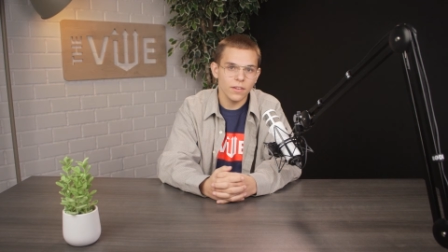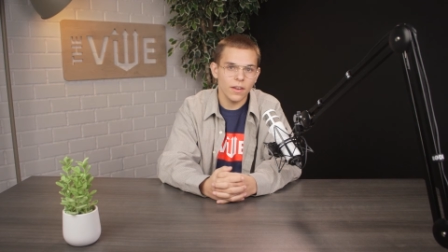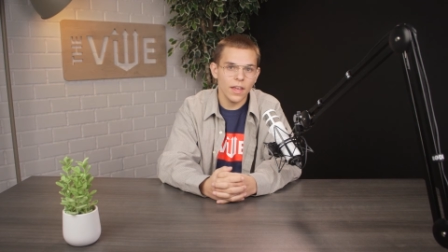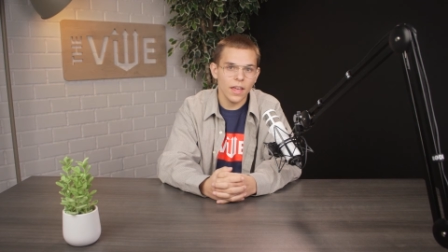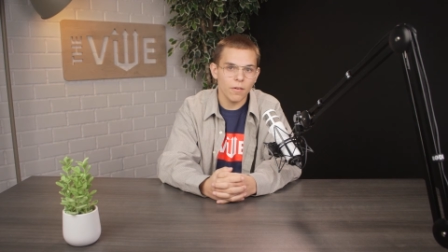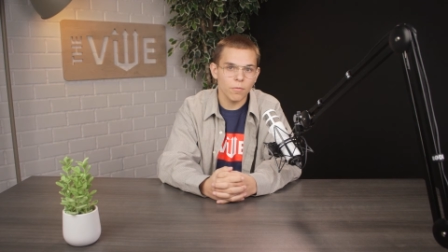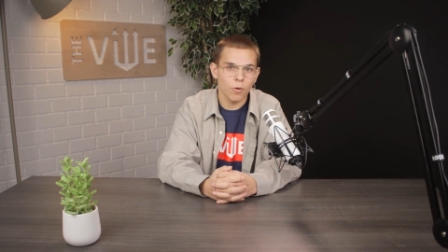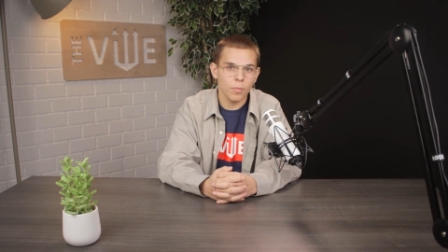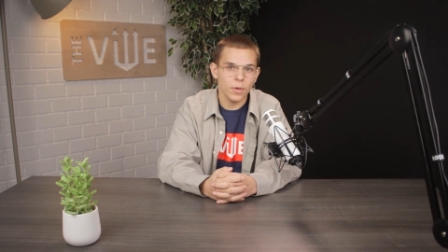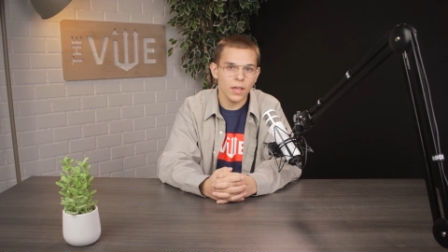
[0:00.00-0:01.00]
Today at
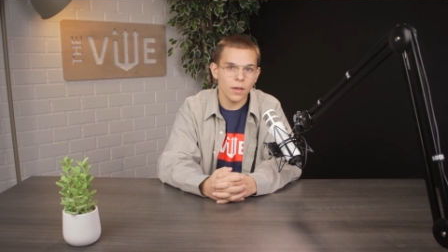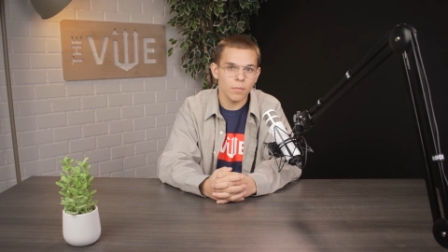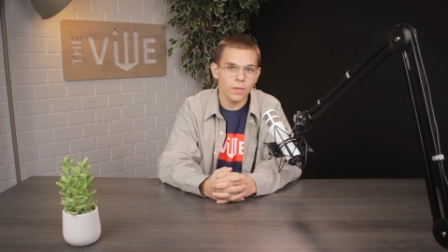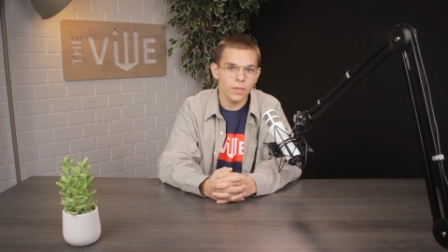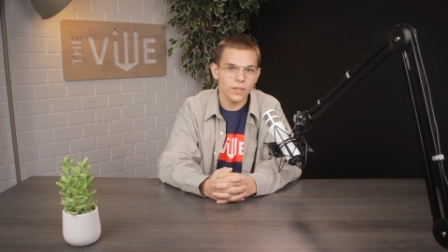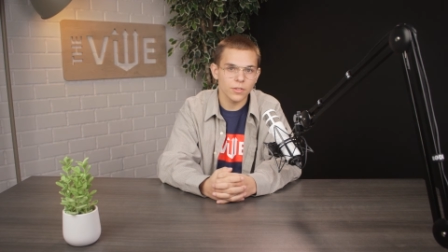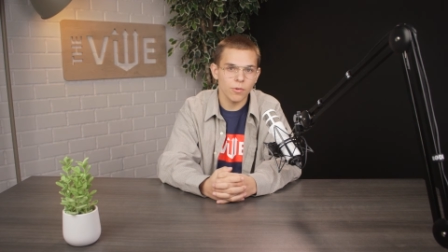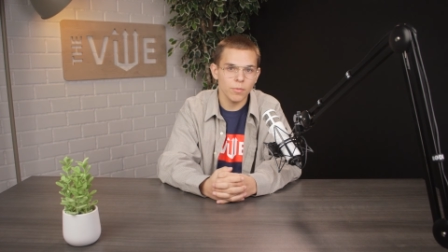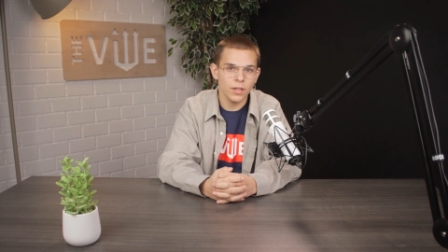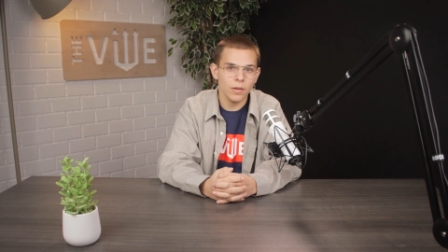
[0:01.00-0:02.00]
4 p.m., the
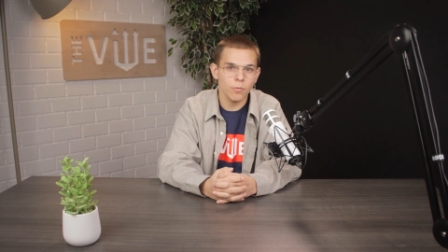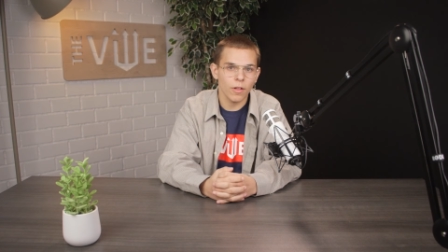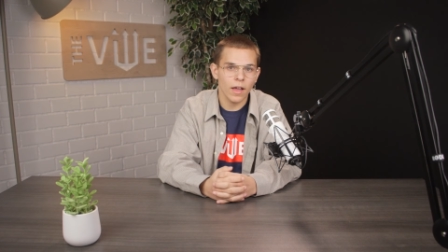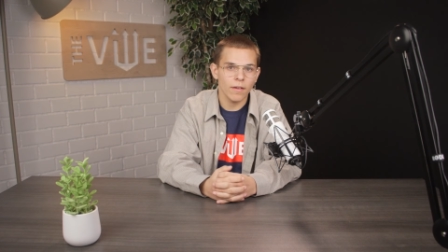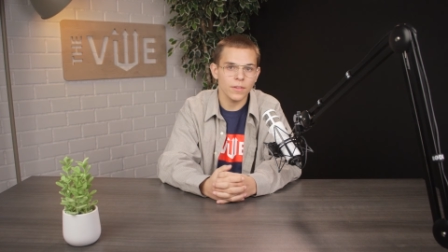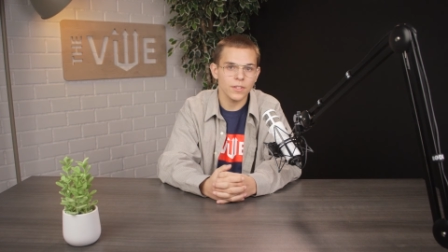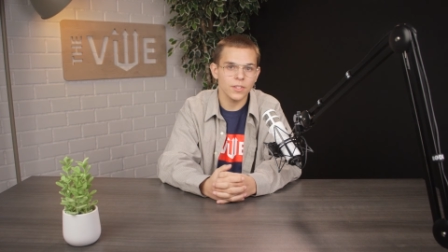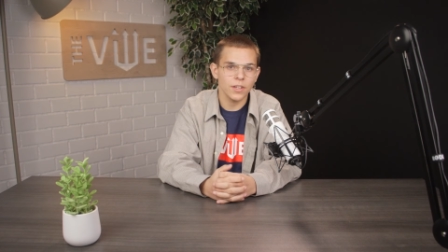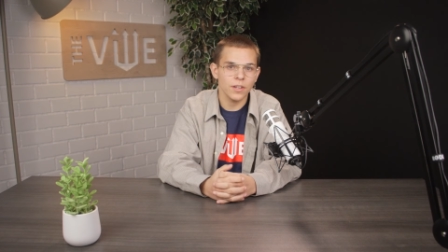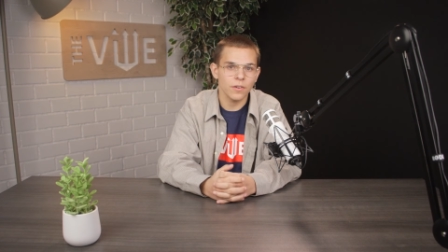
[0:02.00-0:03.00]
swim team will have its
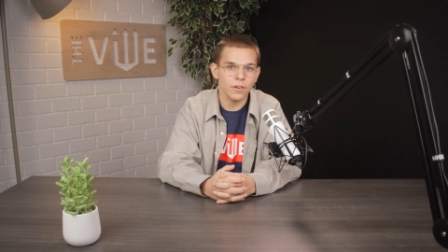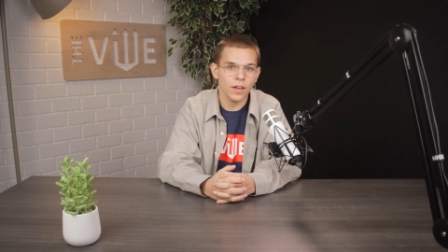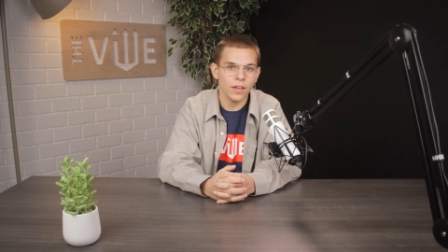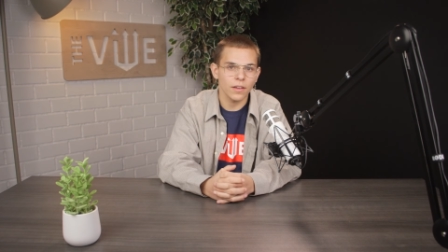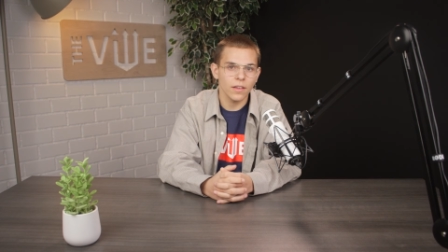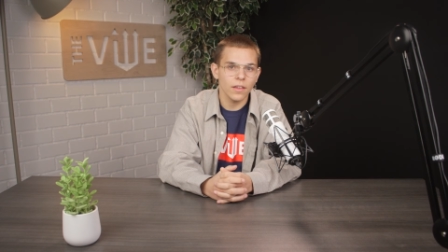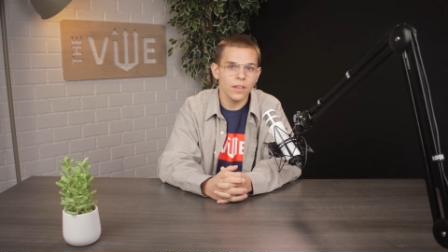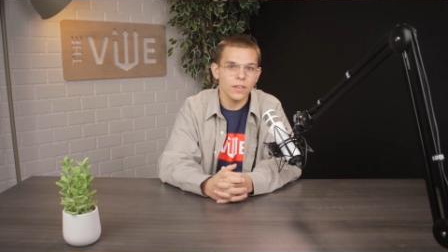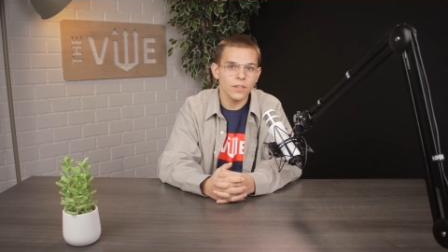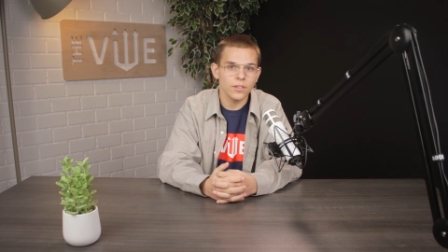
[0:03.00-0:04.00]
senior night,
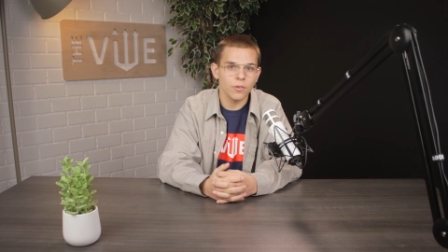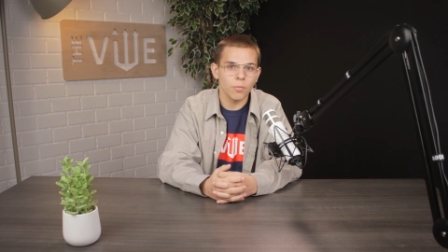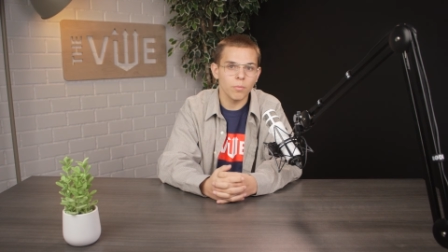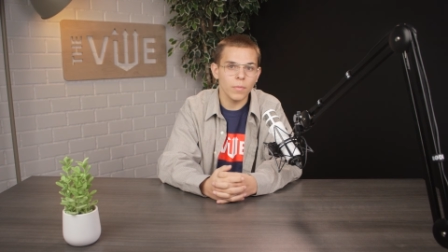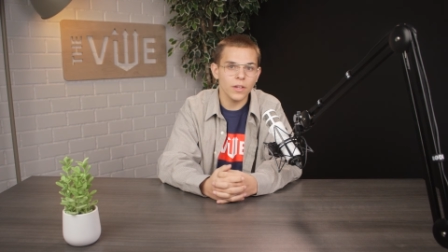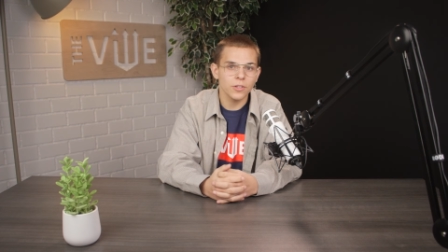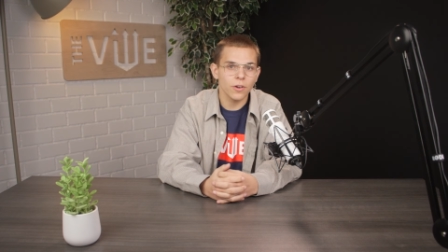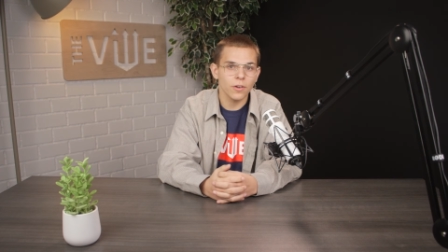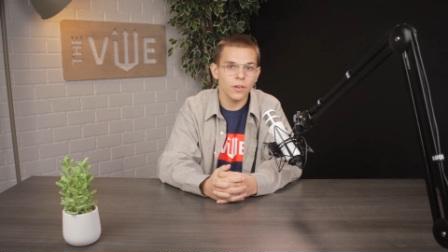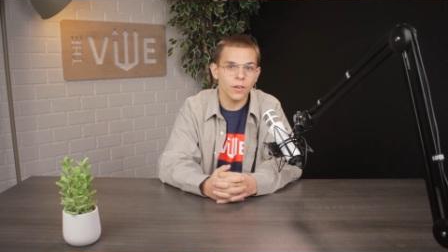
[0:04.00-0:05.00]
so make
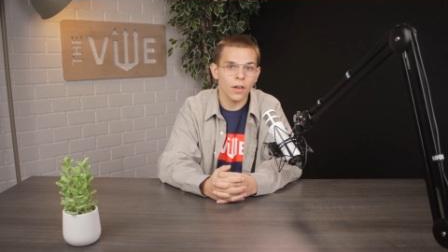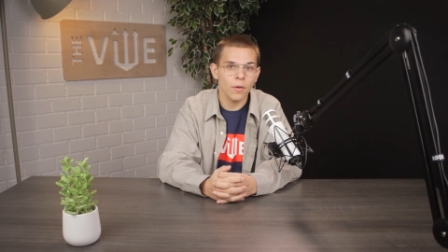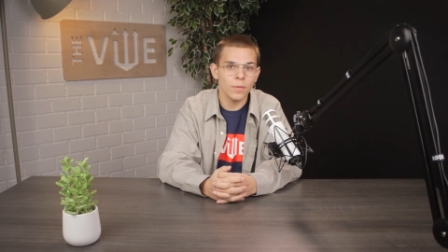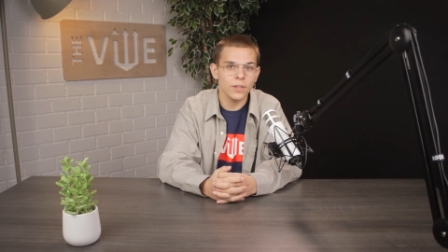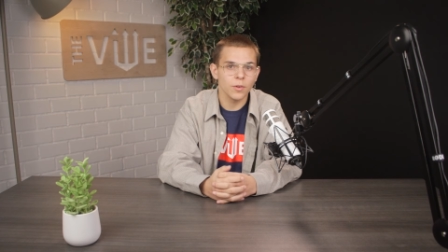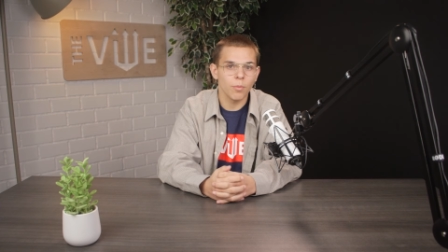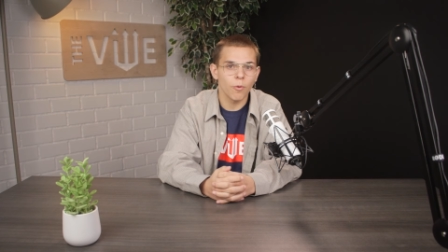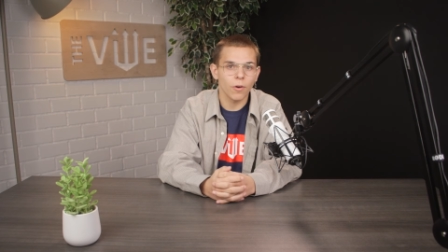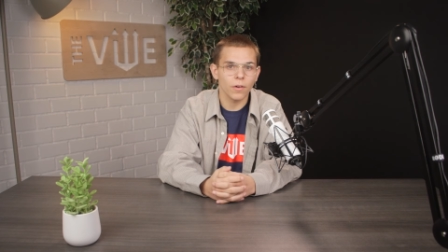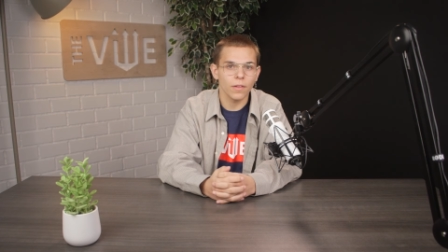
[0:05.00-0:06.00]
sure to come and
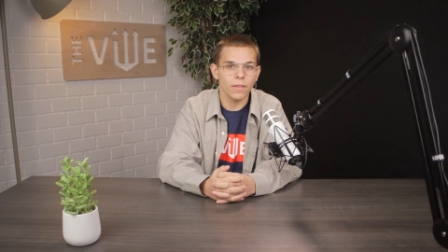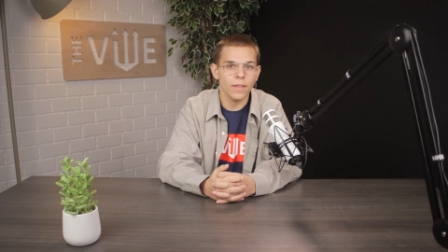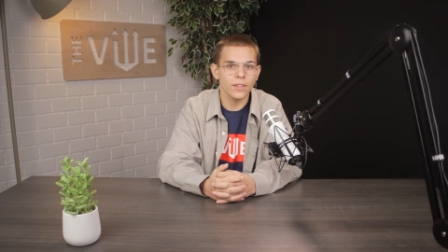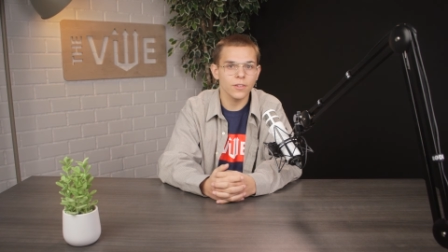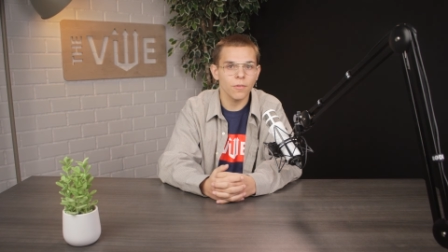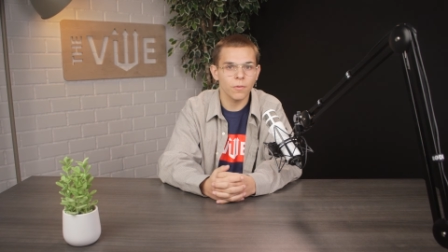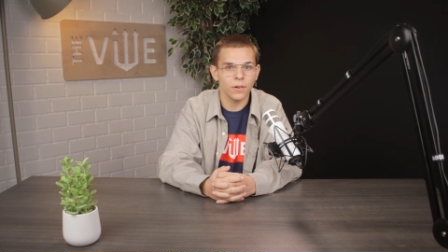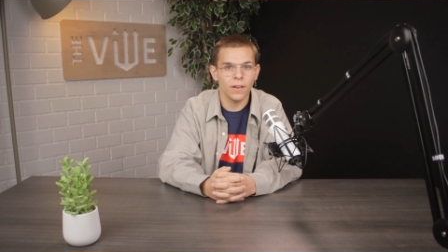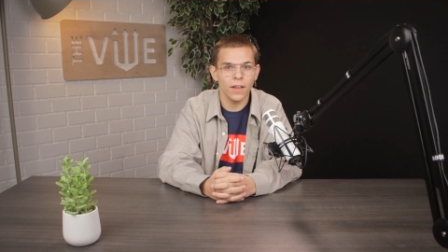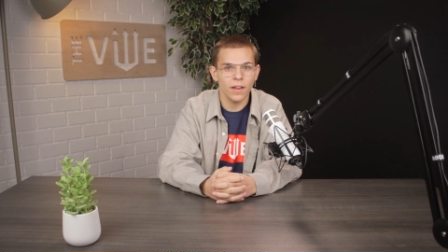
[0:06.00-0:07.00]
support. That's all for
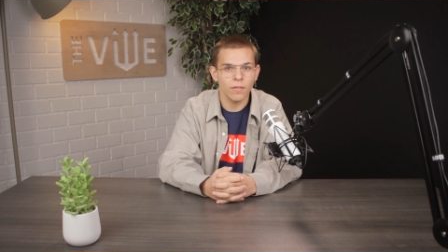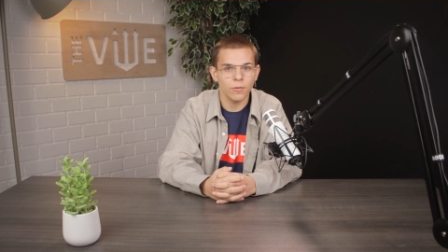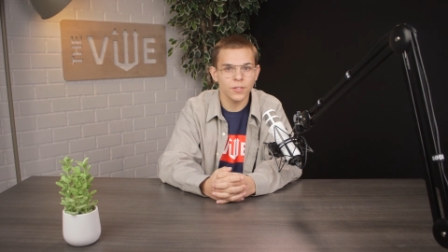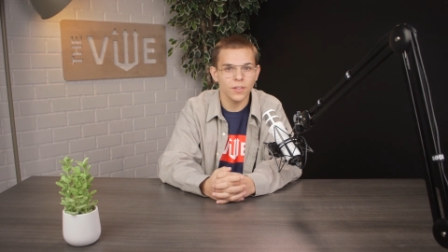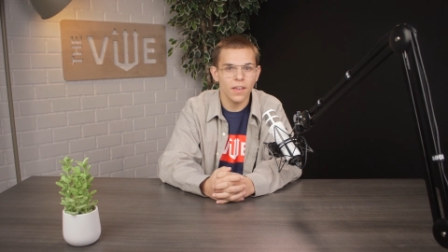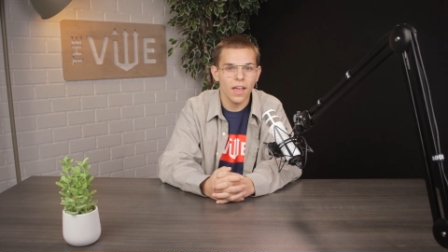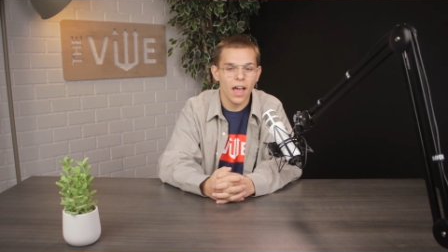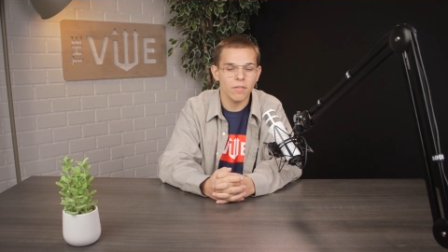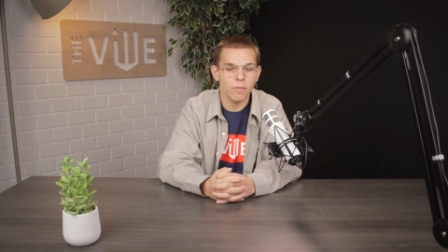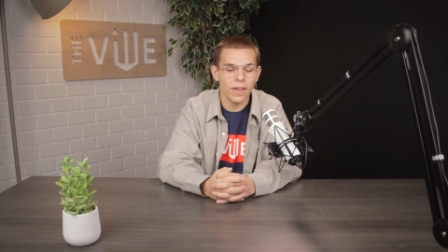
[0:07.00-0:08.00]
today, Devils.
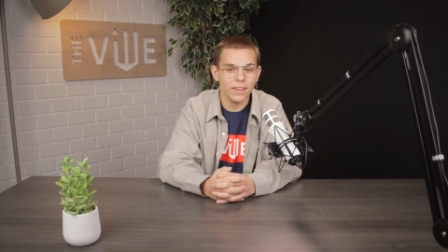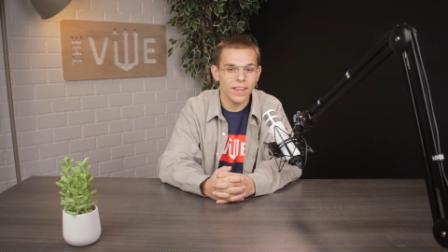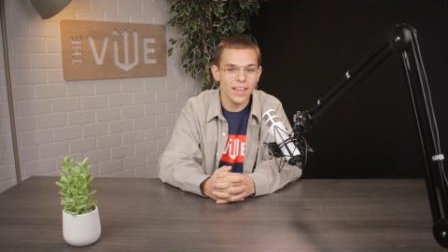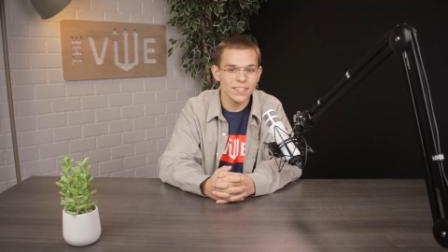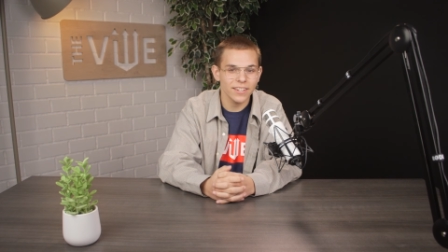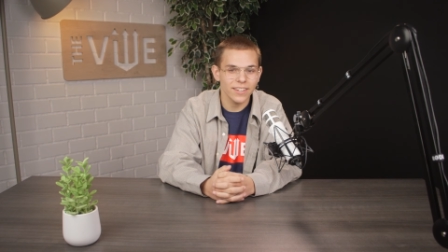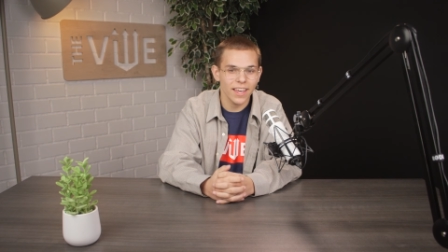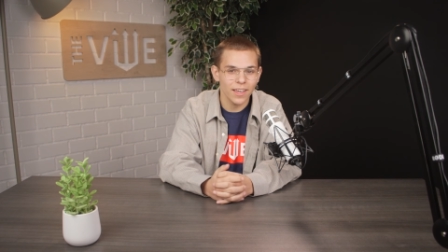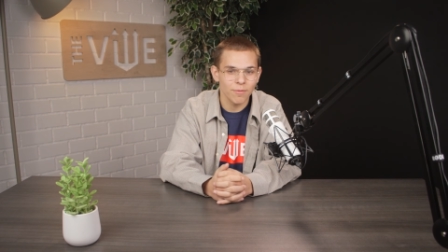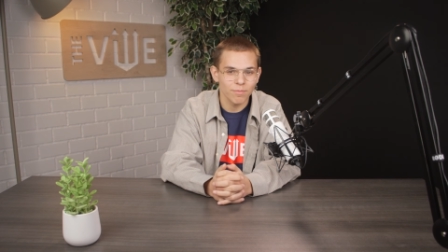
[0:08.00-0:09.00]
Have a fantastic
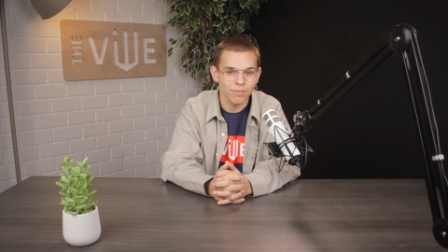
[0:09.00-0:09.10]
day.